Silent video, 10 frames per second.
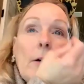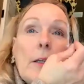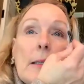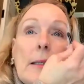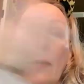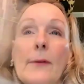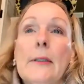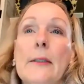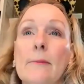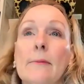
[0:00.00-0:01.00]
I already did that
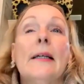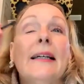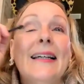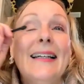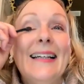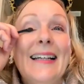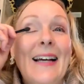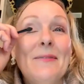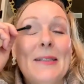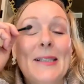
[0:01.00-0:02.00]
one.
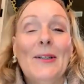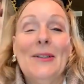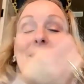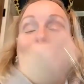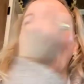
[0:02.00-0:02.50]
I'm so used